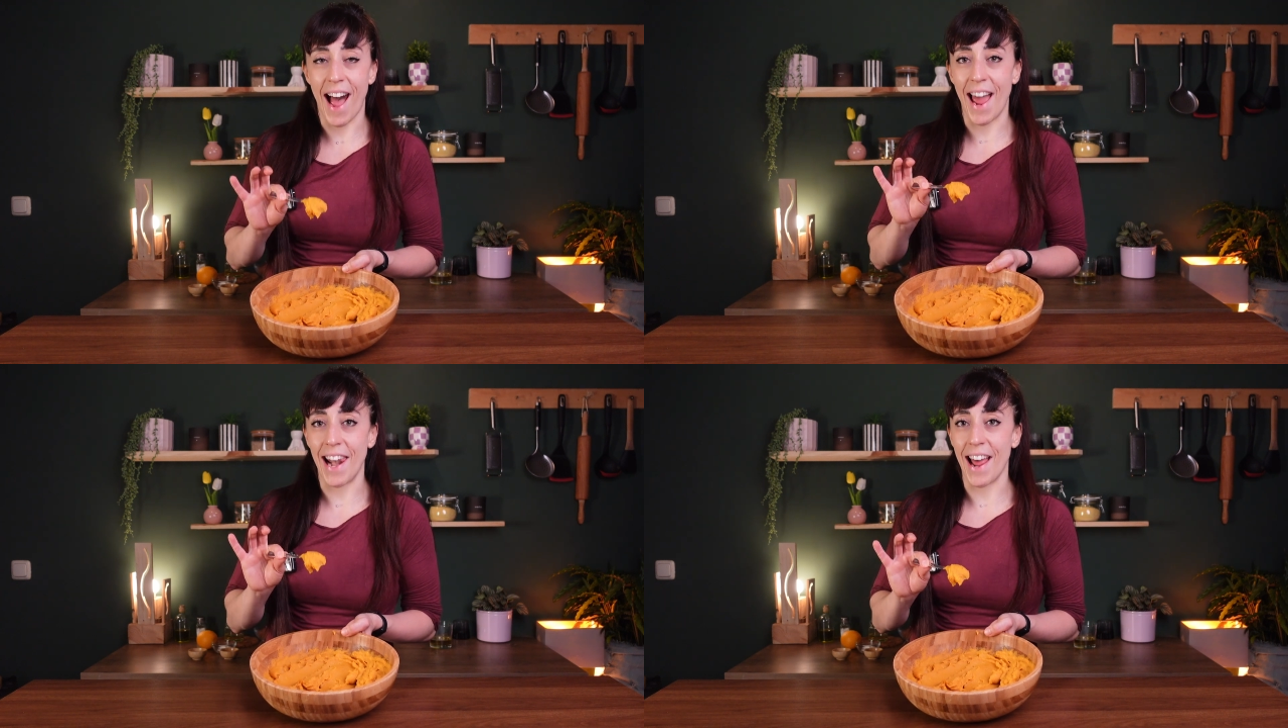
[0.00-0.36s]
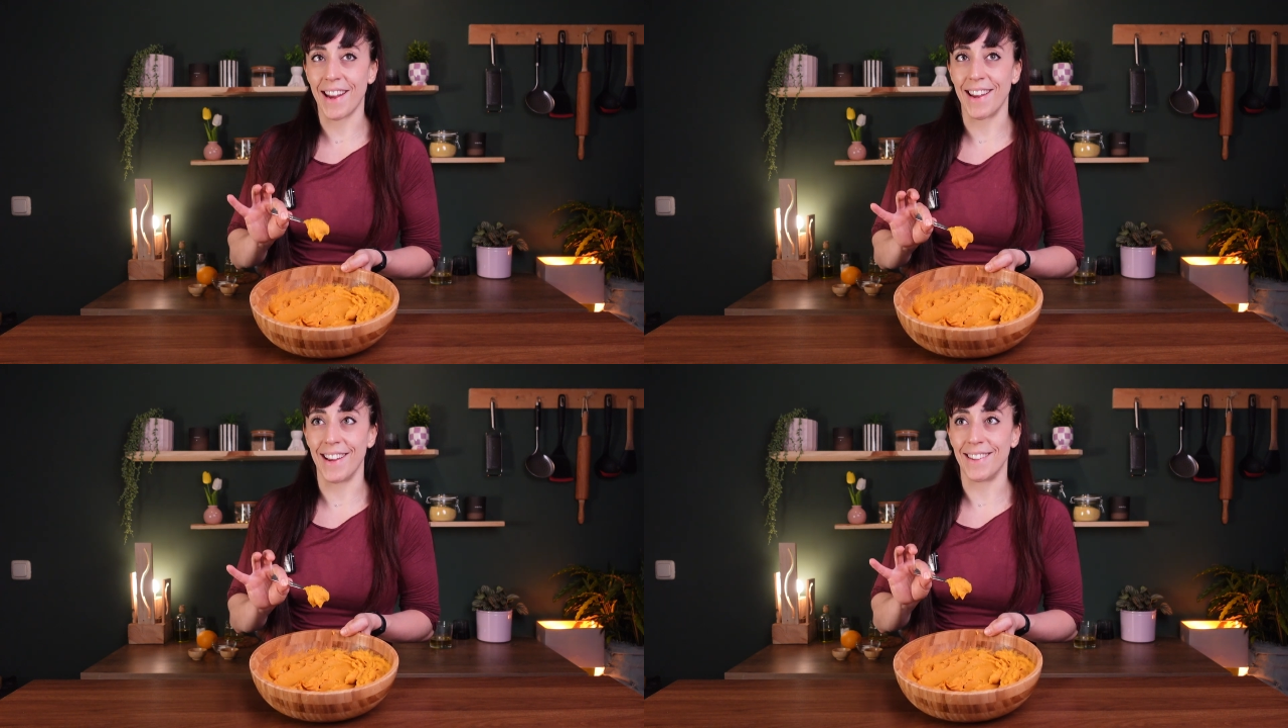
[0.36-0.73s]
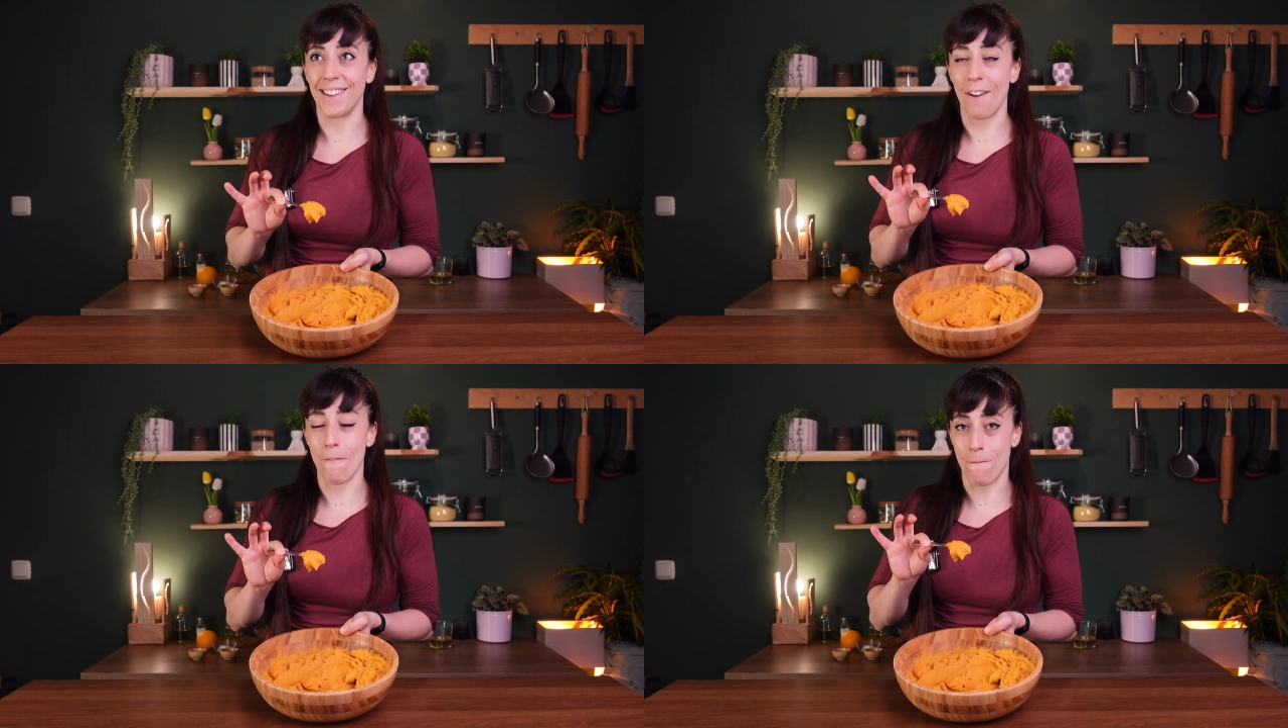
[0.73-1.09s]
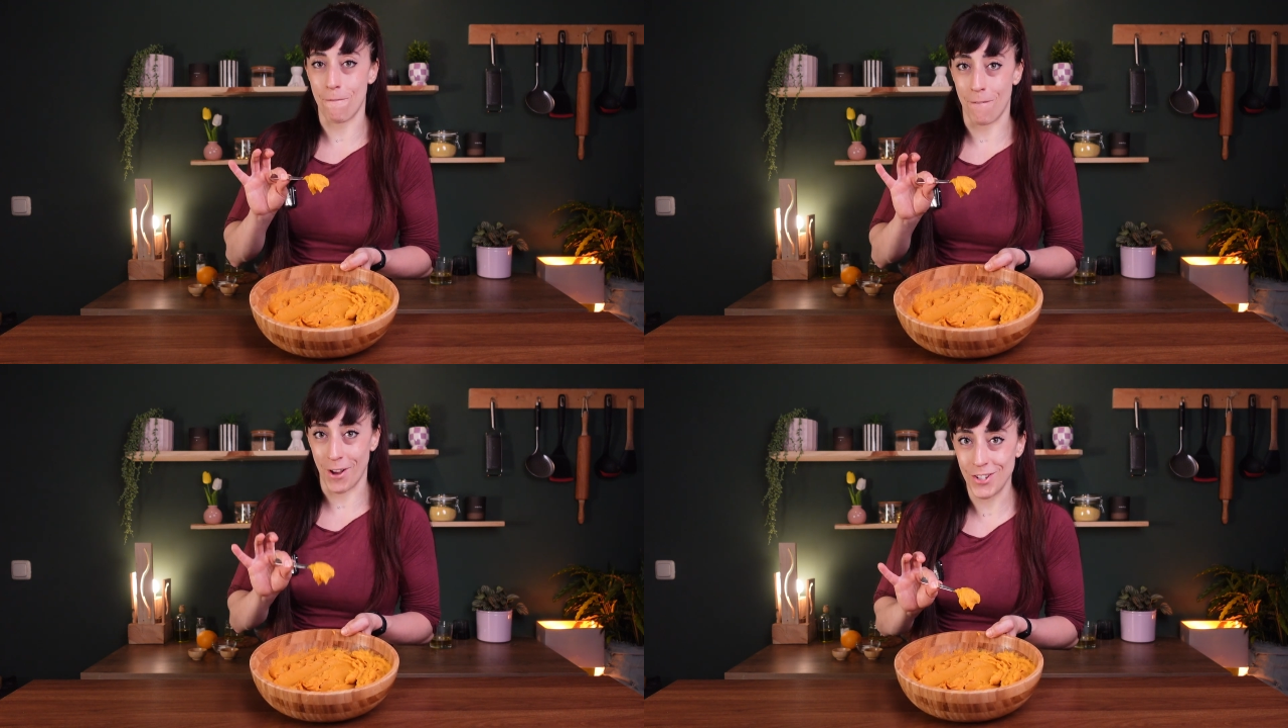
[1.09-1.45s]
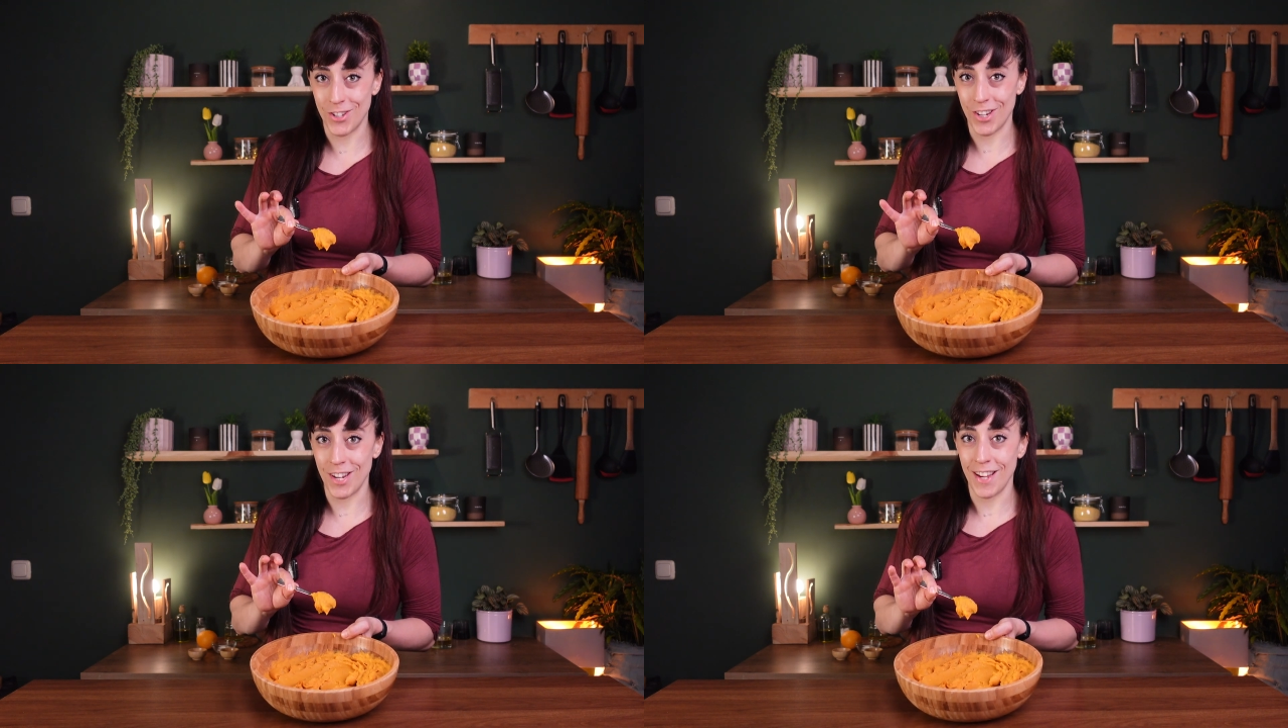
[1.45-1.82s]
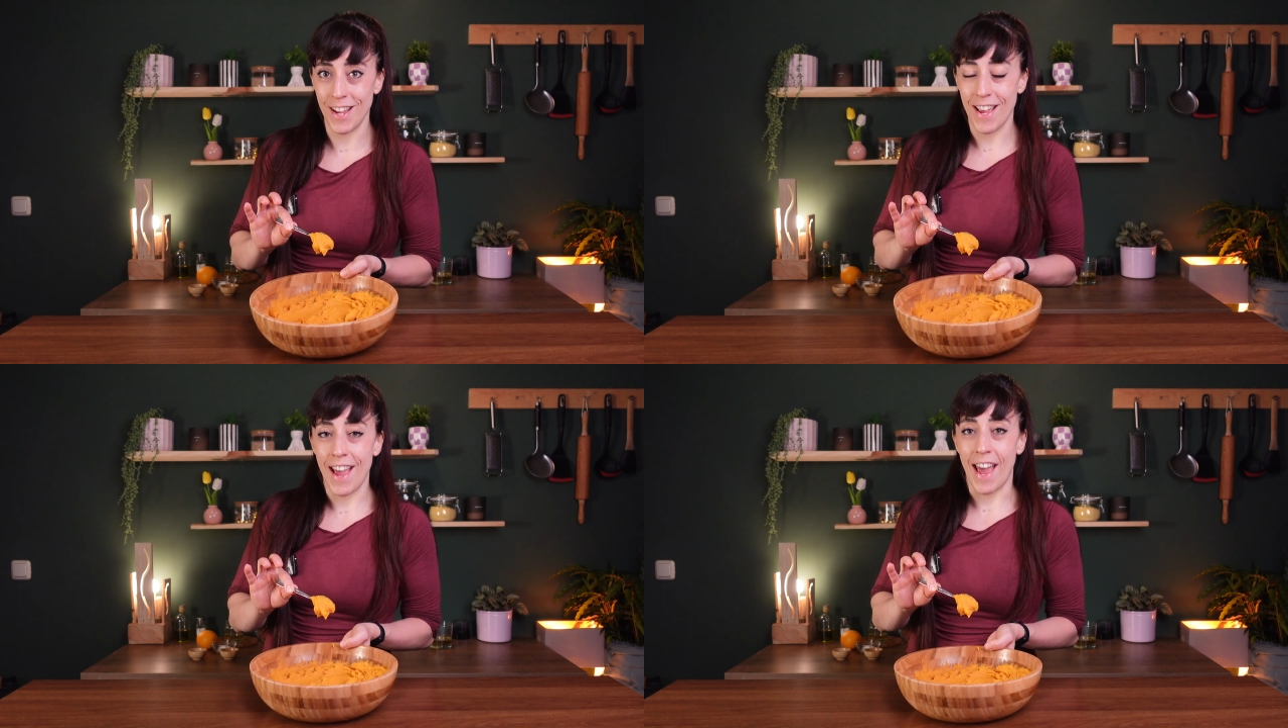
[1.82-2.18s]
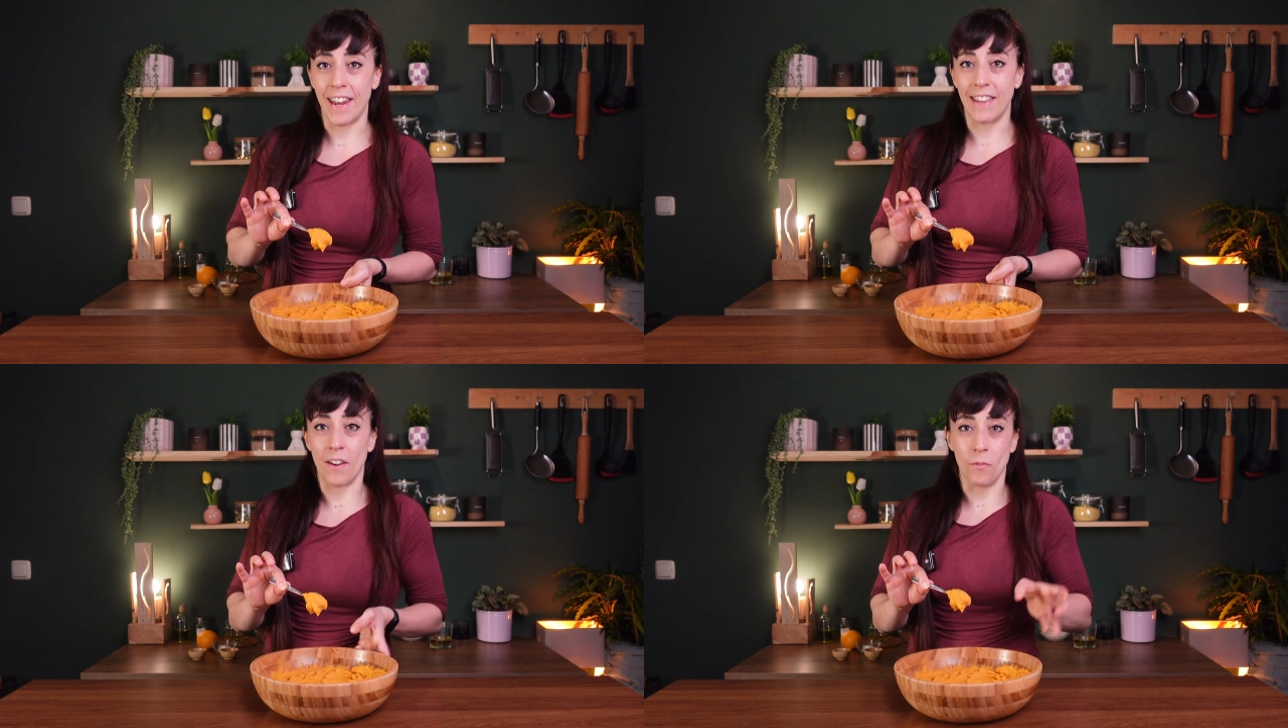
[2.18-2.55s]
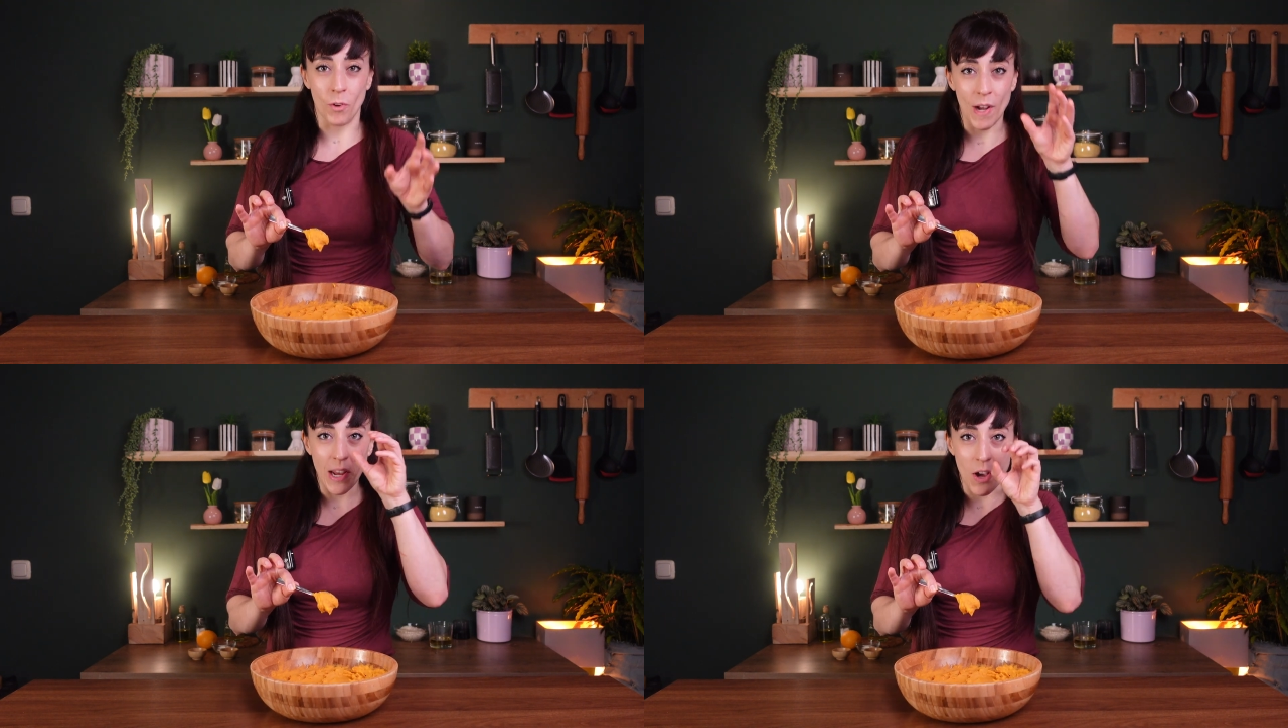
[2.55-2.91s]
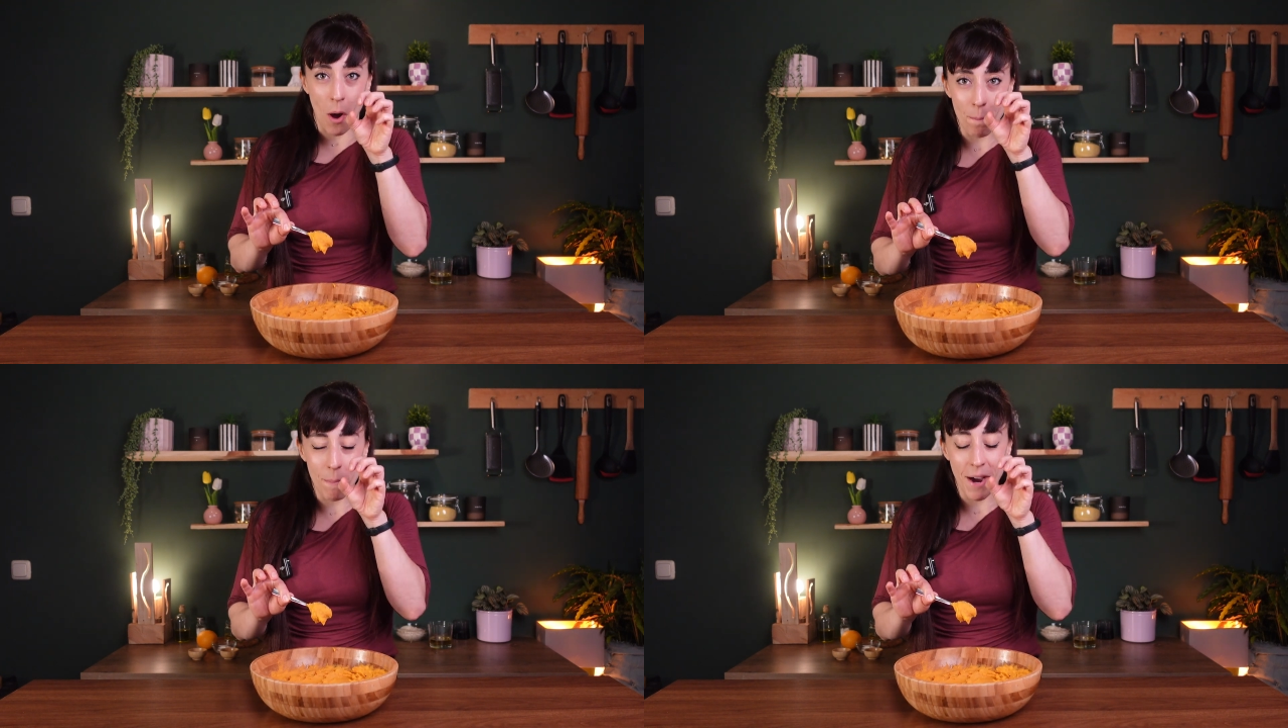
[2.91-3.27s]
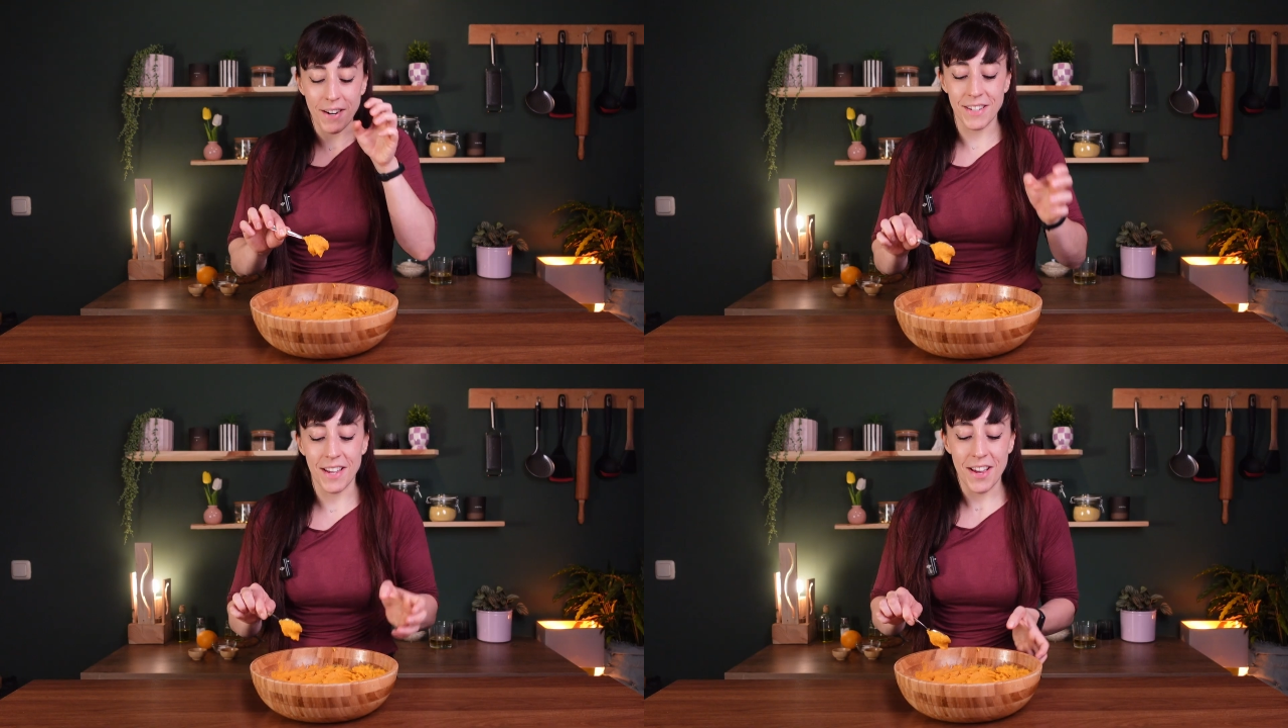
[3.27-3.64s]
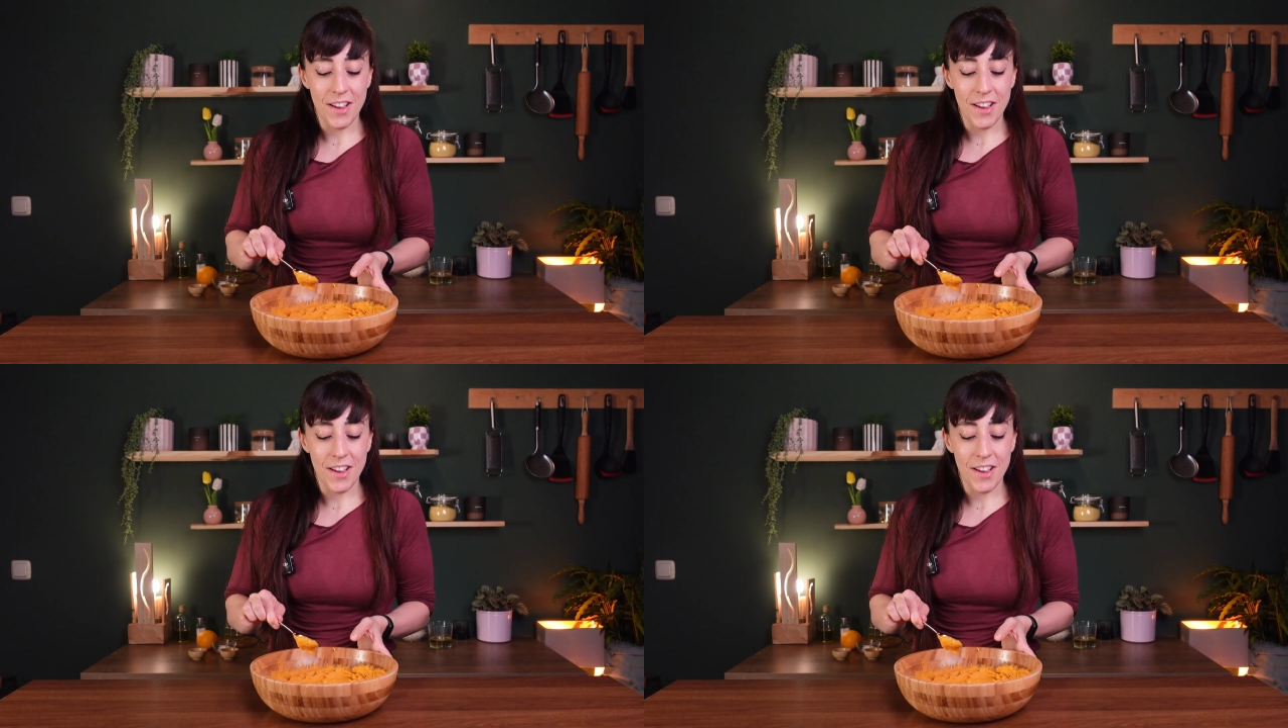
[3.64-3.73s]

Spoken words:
I like it fudgy and then really compact.